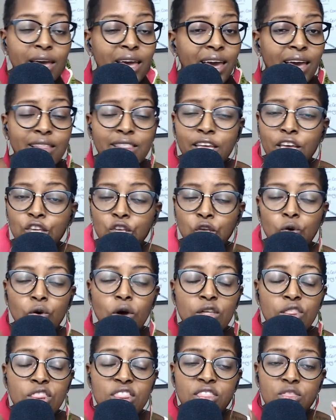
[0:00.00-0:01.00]
and that you
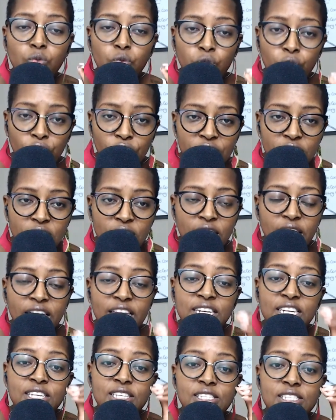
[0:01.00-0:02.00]
are worthy
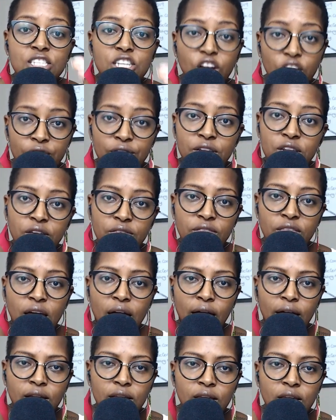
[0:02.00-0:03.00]
and deserving of
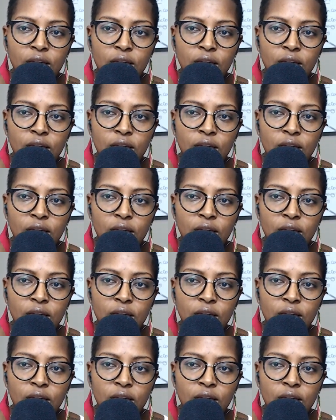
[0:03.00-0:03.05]
that.